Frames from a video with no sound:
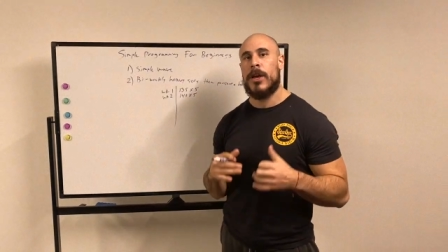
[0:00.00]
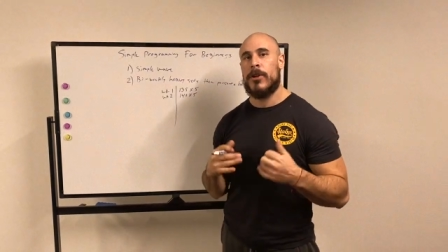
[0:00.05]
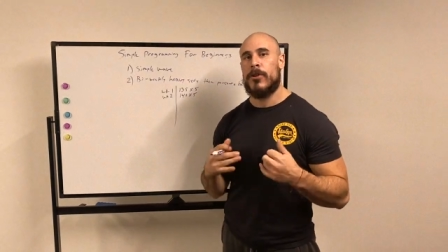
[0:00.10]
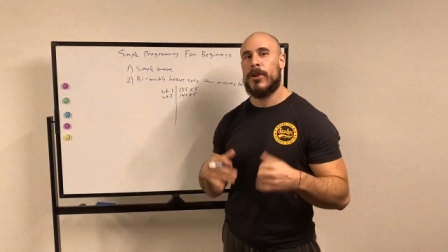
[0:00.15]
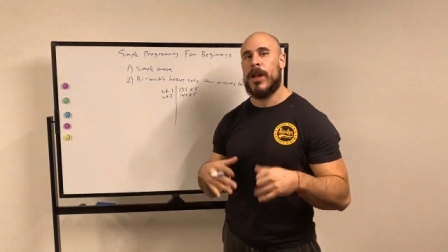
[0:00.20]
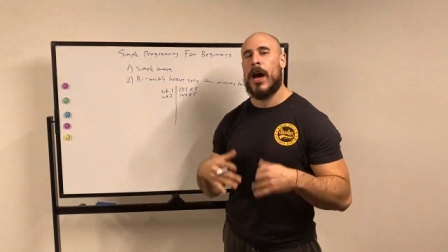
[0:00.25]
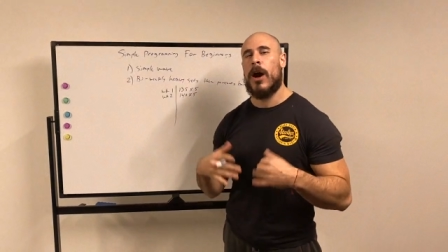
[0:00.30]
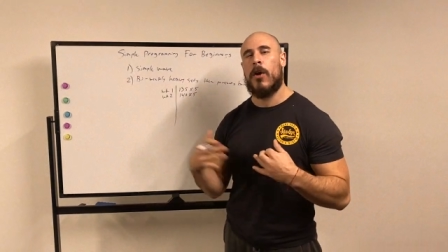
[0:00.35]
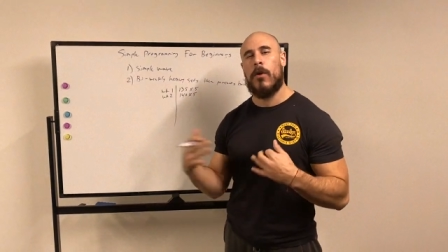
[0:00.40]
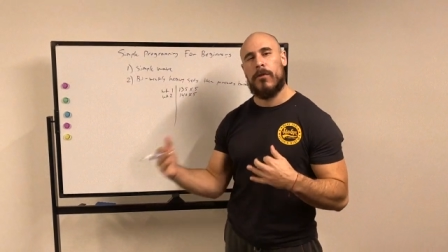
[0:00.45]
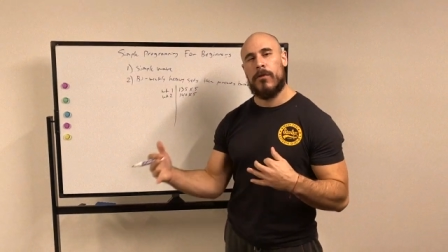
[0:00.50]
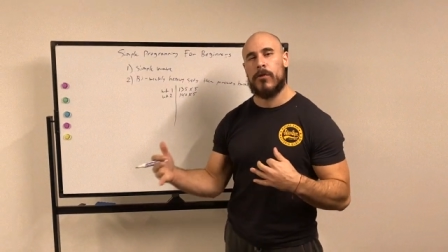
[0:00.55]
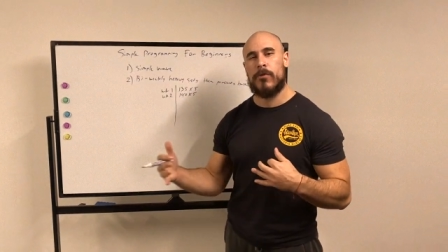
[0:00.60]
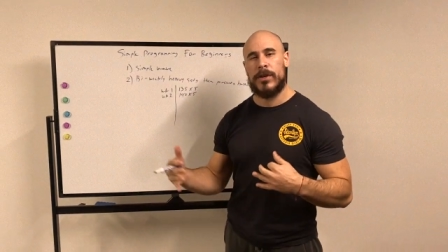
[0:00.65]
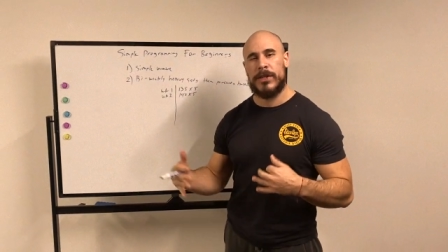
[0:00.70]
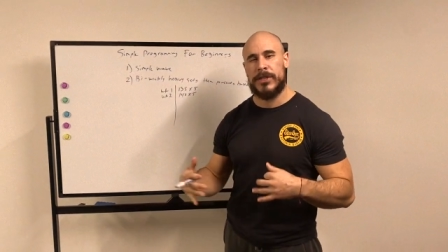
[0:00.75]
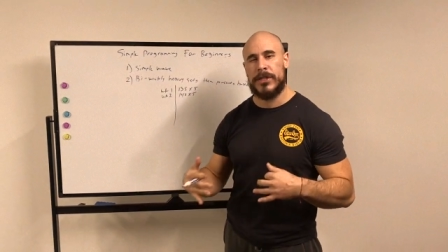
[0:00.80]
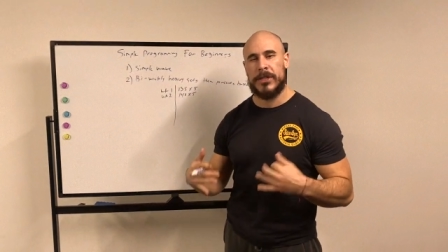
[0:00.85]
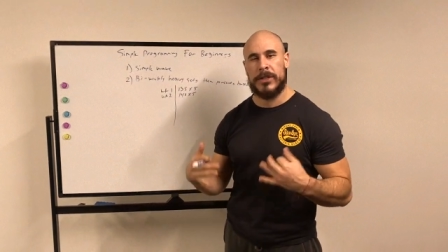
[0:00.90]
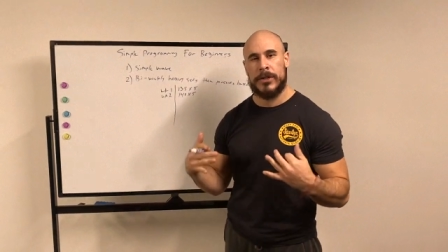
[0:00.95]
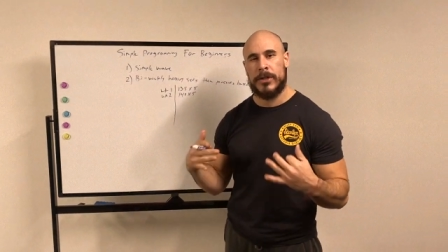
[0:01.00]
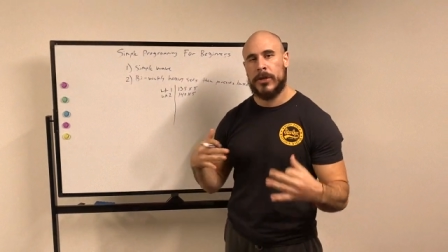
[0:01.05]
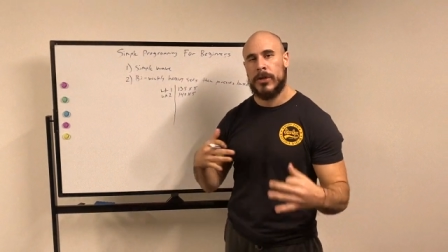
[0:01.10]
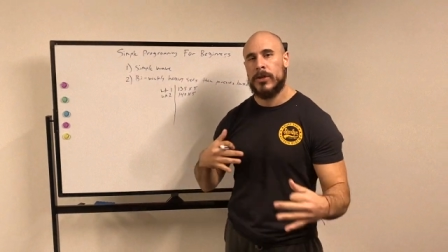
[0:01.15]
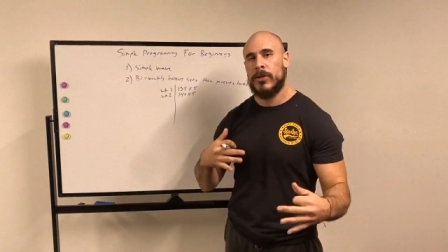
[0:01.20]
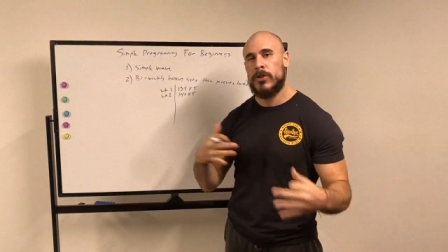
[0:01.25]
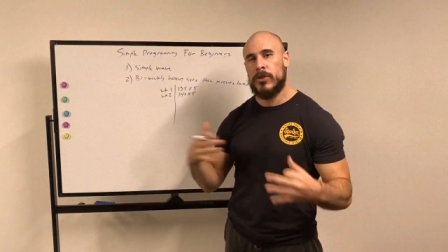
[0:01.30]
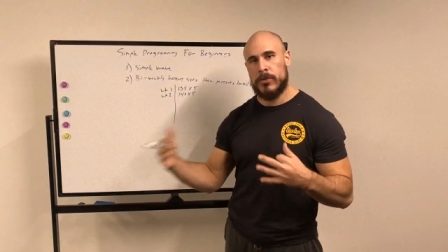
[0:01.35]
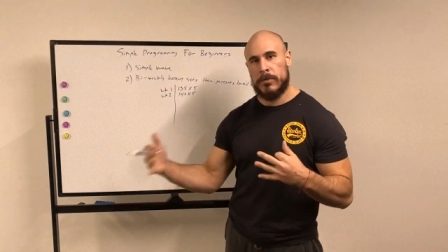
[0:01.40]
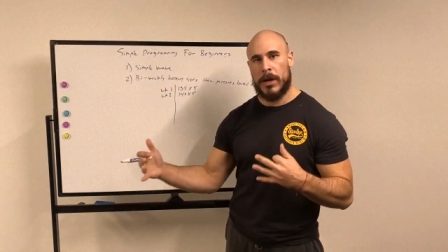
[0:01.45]
you're not overreaching
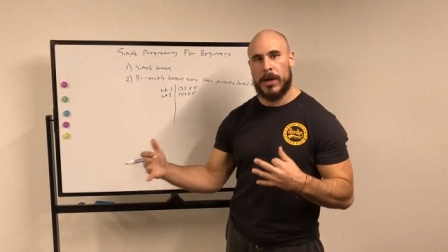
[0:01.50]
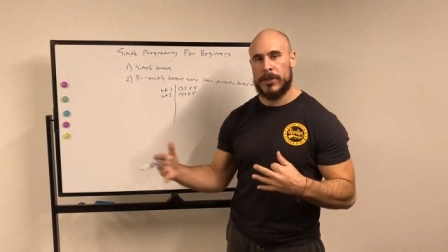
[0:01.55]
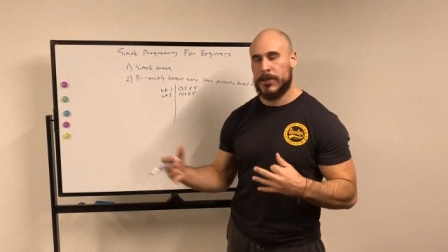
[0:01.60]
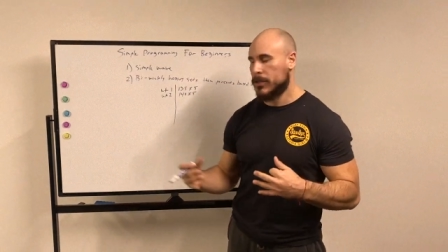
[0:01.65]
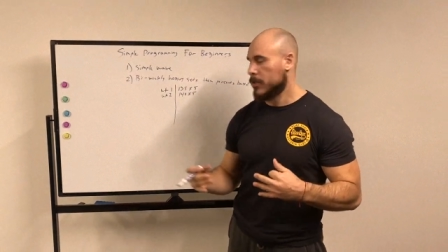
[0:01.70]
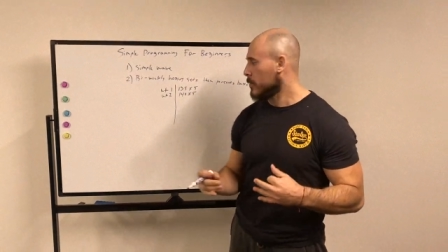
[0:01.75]
too much.